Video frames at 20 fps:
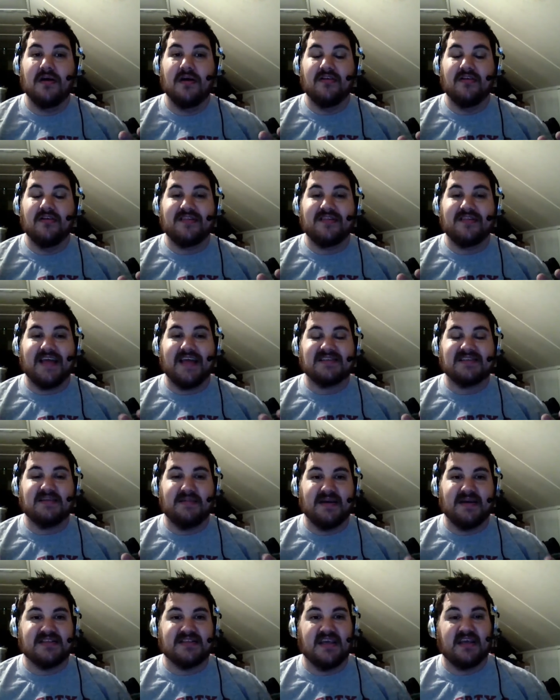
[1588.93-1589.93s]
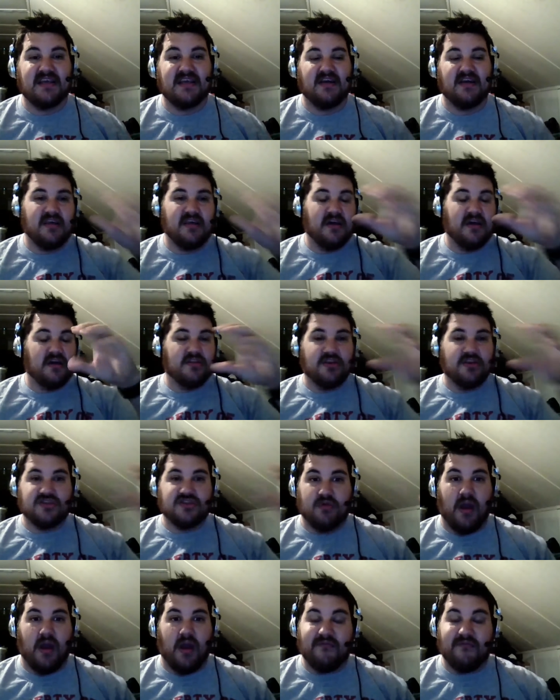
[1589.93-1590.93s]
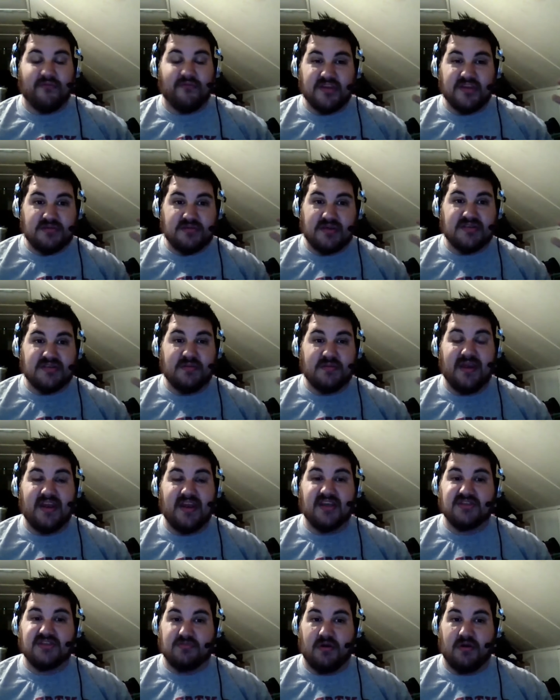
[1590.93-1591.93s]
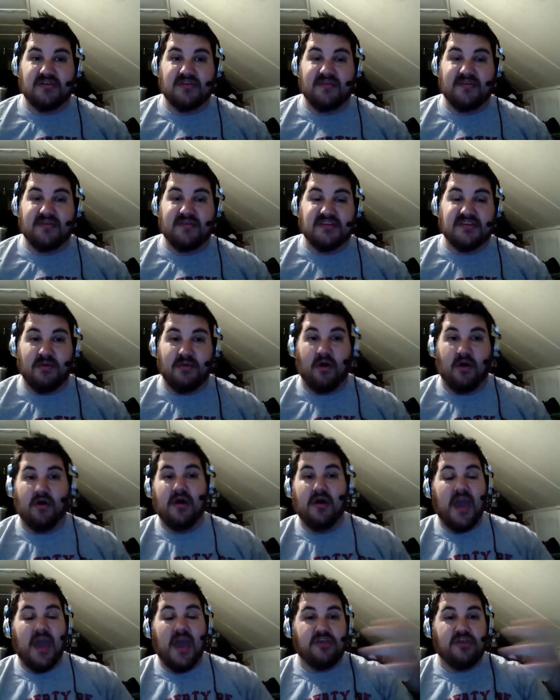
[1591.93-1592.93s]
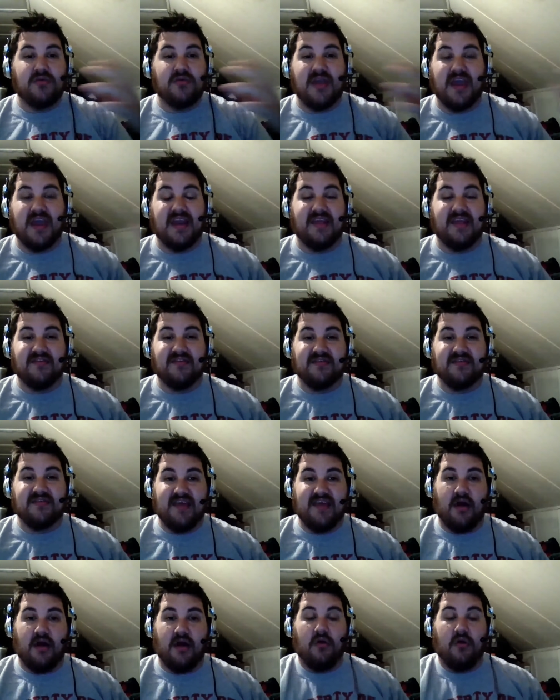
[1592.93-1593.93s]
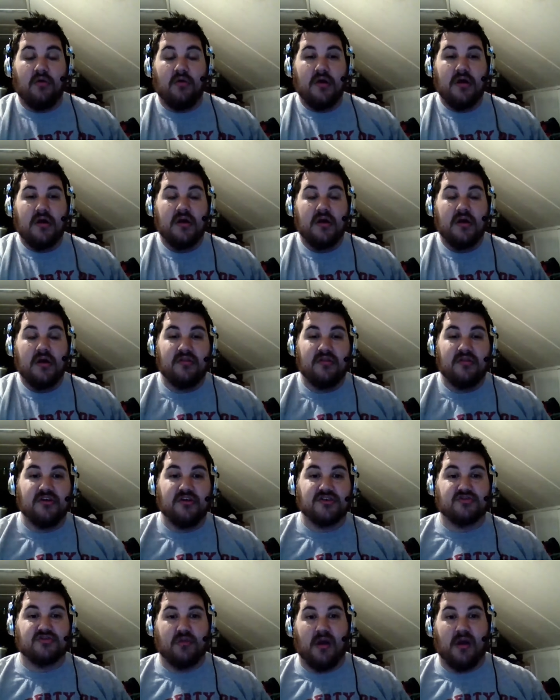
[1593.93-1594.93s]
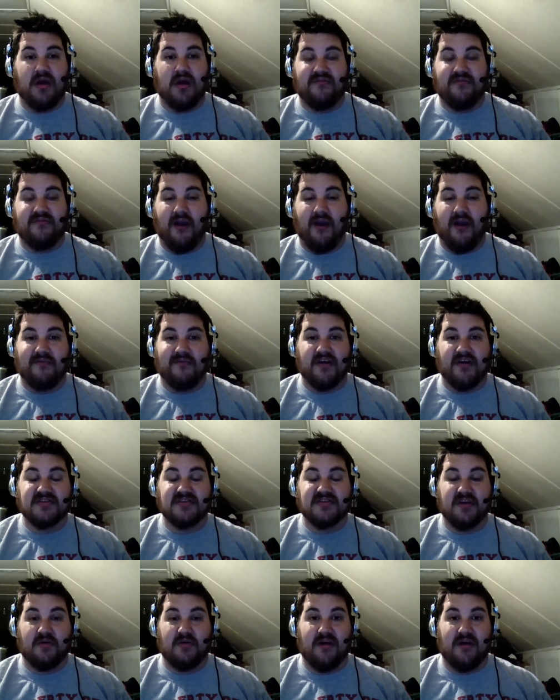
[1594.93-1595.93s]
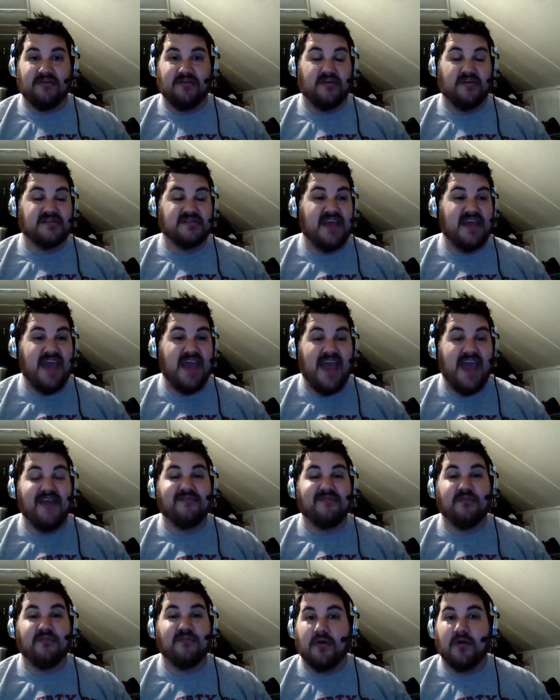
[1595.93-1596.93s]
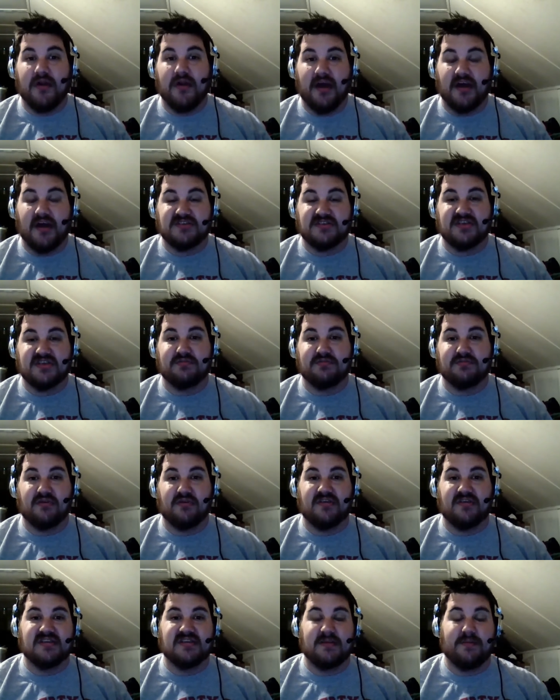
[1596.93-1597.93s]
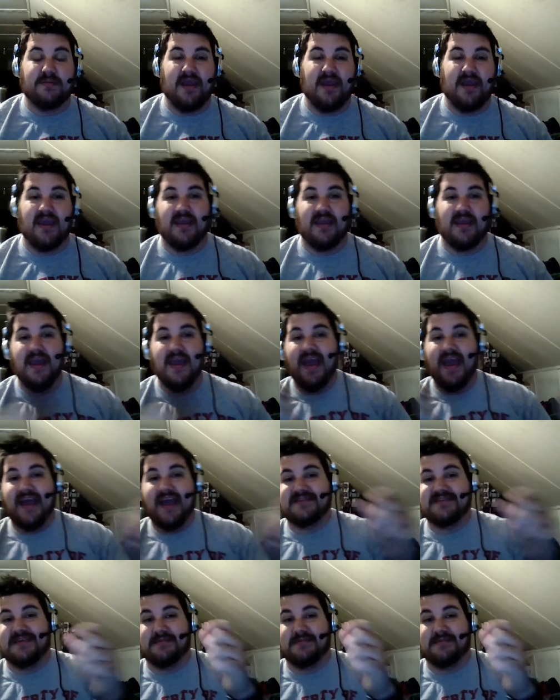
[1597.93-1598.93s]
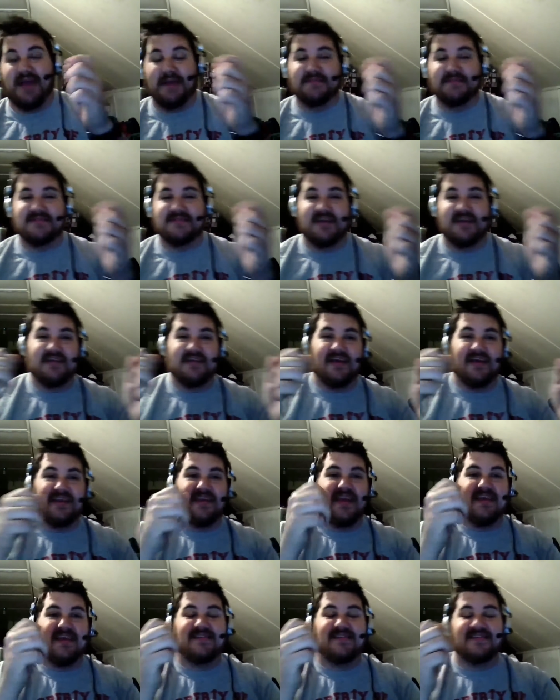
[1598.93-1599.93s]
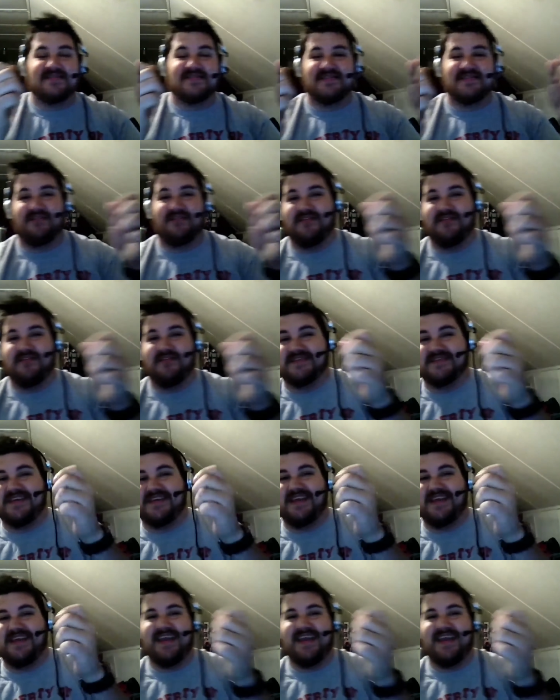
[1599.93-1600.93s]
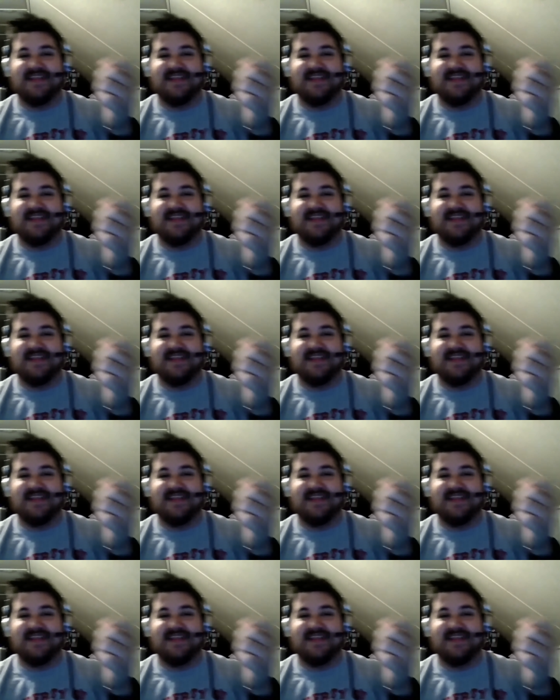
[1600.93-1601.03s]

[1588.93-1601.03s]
Like that's the best thing. Like the Tron for this WrestleMania is relatively small, and you can't even tell the Tron Fireflies that are on there. It's everyone else just participating, and sometimes they like get into synchronicity and